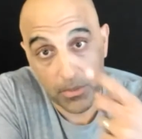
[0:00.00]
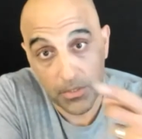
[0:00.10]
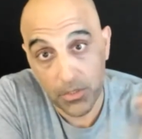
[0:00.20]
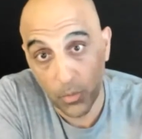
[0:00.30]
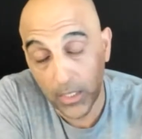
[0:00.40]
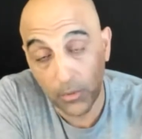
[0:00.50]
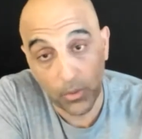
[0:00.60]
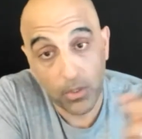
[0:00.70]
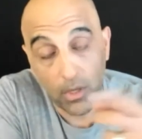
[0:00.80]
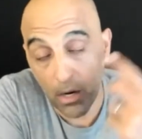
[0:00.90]
is swinging
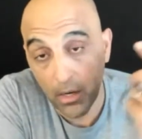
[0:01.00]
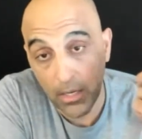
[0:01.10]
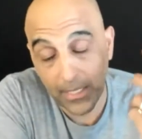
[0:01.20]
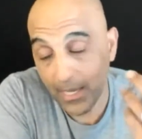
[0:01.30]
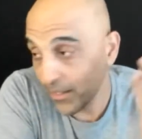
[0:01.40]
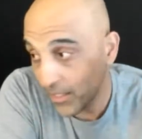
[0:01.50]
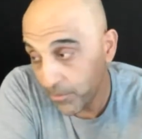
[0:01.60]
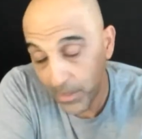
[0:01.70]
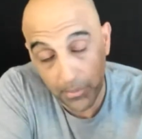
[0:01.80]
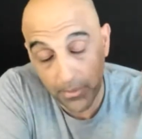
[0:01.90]
real hard. I can't keep
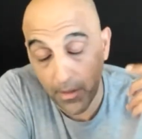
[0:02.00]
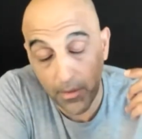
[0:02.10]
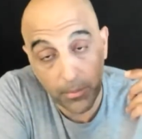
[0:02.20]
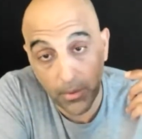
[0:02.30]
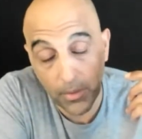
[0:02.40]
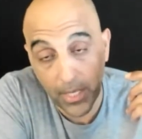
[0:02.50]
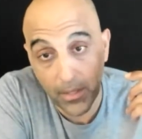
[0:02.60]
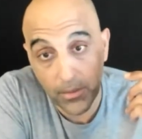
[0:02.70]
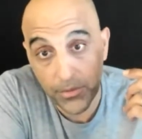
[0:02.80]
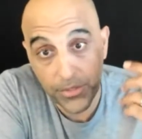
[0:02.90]
up with all the
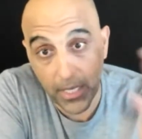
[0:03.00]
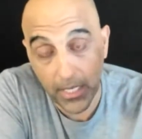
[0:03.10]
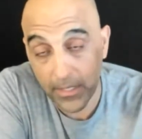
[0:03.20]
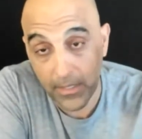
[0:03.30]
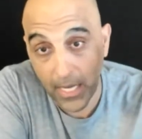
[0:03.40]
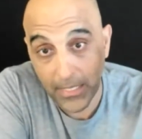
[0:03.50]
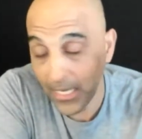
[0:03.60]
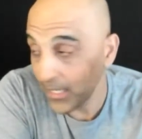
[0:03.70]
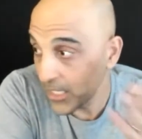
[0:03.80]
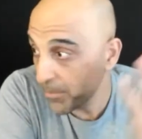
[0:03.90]
pronouns and I
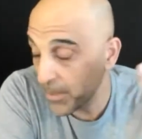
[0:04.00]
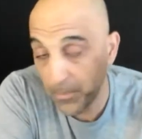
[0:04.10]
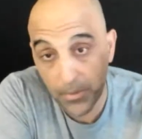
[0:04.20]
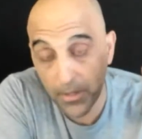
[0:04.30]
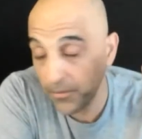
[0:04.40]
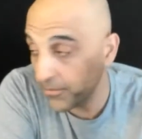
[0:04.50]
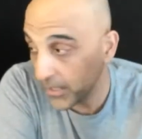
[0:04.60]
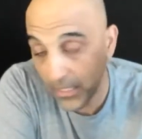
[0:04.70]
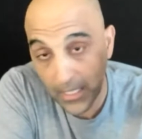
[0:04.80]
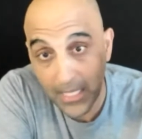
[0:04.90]
can't keep up with all the
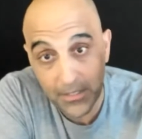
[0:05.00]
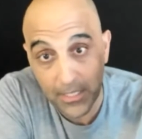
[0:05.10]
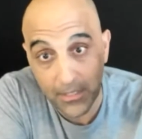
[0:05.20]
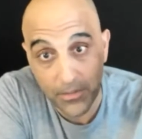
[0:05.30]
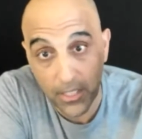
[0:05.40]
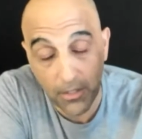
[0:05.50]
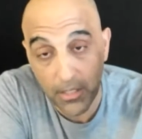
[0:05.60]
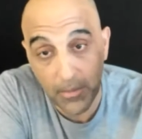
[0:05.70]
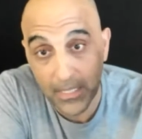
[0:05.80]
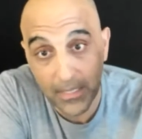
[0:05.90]
fucking Nazis. You know what
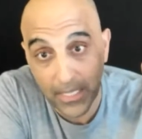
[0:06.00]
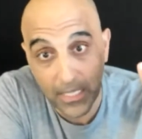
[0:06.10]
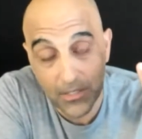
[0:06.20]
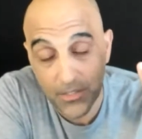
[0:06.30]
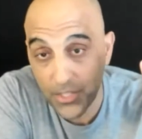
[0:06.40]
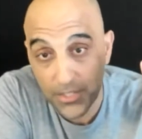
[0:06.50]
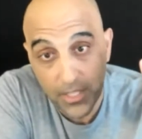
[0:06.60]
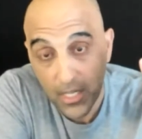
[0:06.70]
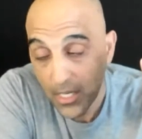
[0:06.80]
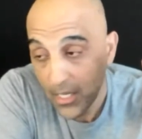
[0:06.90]
I mean? Like, it's just
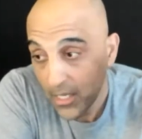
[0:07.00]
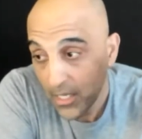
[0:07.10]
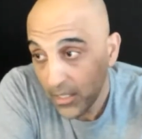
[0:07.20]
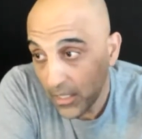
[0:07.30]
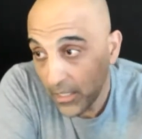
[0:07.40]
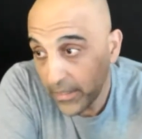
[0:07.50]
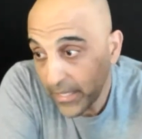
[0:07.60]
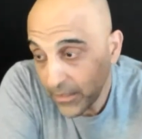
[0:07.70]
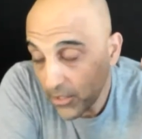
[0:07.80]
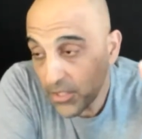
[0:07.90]

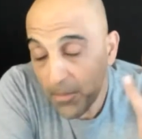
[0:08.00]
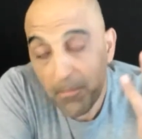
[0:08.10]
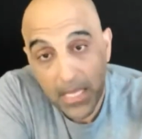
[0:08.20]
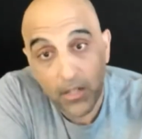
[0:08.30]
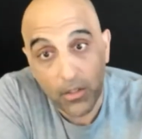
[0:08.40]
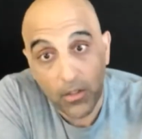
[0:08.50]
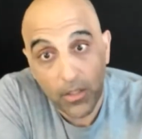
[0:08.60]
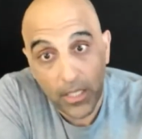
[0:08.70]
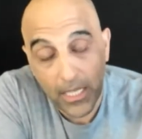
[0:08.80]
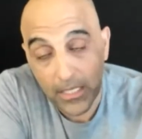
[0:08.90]
like there's a
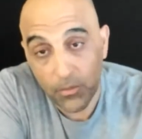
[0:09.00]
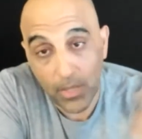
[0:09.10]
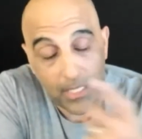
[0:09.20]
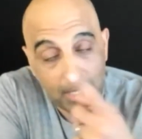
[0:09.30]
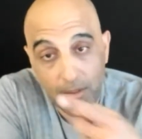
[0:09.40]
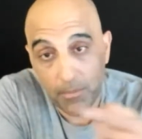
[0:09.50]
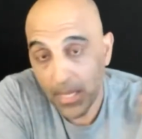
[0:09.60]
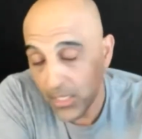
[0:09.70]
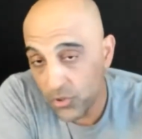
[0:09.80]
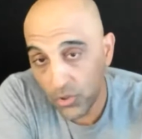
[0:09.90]
middle and right now the
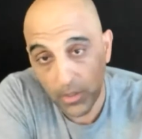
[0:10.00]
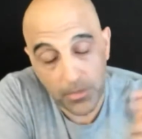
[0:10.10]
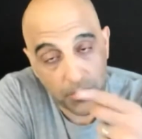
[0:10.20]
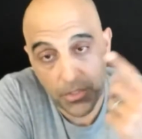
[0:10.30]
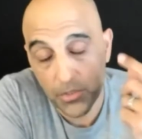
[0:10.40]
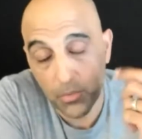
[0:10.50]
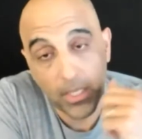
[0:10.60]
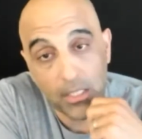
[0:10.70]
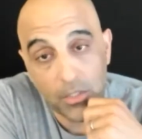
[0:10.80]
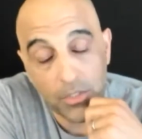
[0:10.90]
pendulum is just
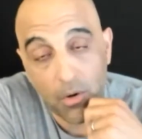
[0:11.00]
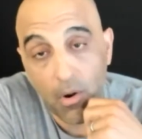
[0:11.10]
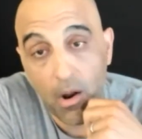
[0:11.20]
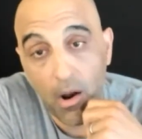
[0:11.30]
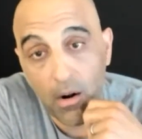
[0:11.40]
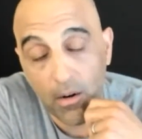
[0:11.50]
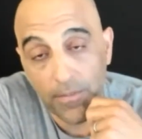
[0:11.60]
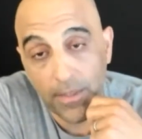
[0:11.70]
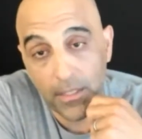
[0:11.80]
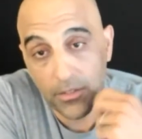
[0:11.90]
swinging so
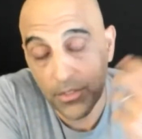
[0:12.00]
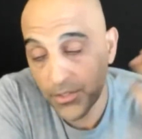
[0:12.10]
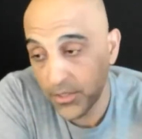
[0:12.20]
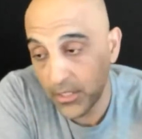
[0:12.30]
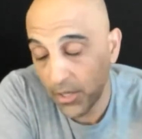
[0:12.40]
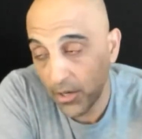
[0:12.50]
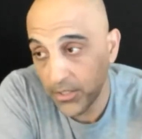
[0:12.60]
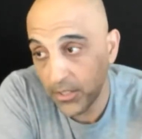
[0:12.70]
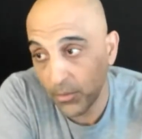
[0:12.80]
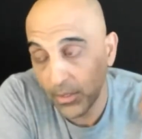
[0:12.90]
hard that it's just it's hard
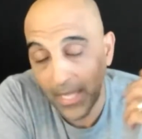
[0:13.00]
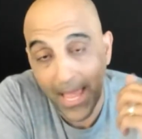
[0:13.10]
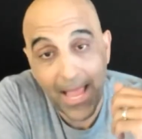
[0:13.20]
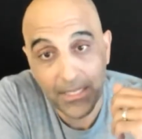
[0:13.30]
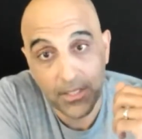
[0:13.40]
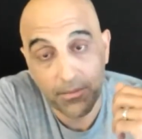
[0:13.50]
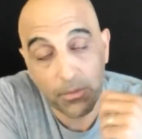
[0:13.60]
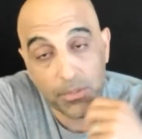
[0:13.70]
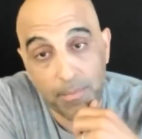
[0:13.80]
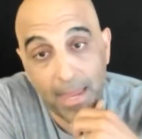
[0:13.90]
to relax
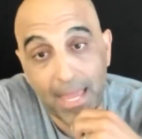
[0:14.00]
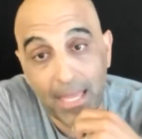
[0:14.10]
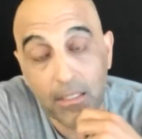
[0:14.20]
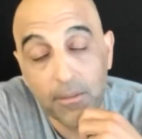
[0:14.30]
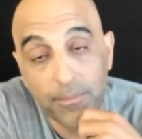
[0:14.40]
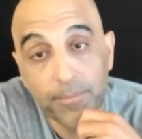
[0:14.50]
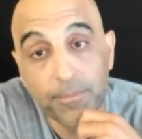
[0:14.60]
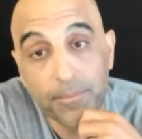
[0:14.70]
everyone's mad yeah